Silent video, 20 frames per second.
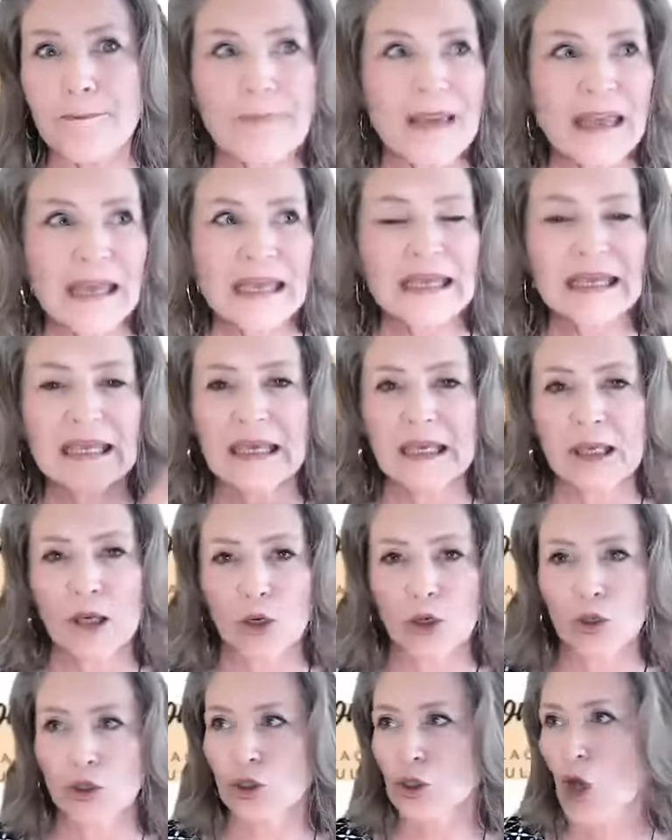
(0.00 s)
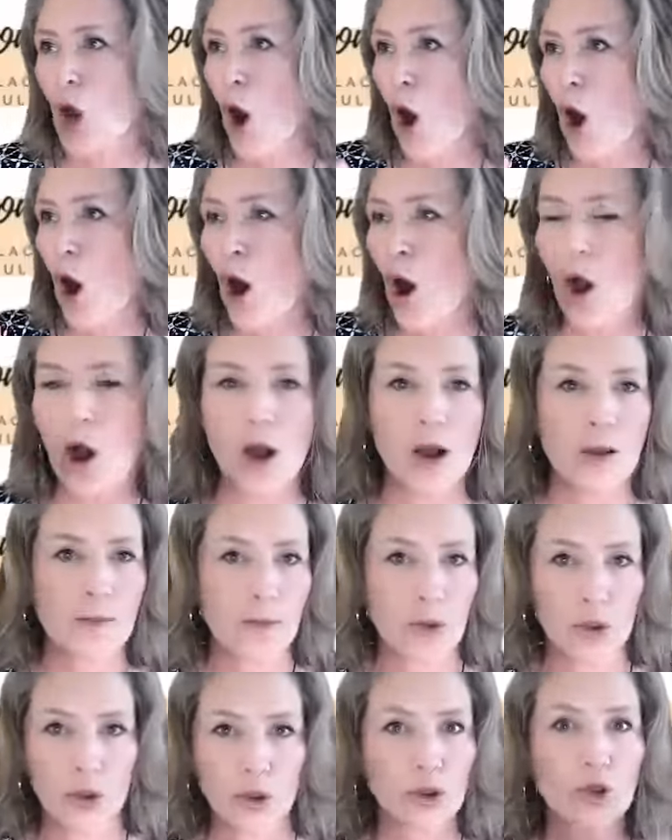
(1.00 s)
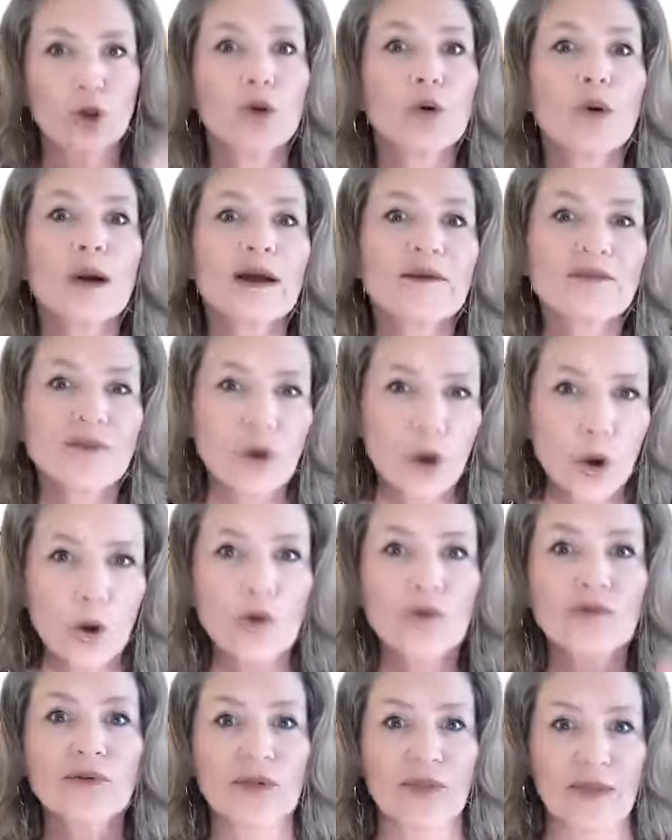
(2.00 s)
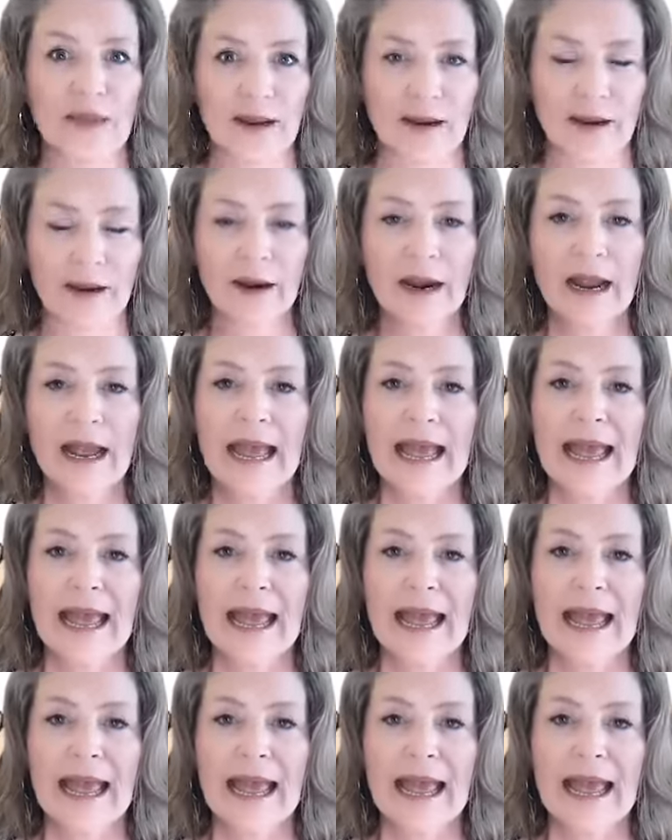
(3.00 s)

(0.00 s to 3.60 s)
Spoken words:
Becky or Tom or whoever over there,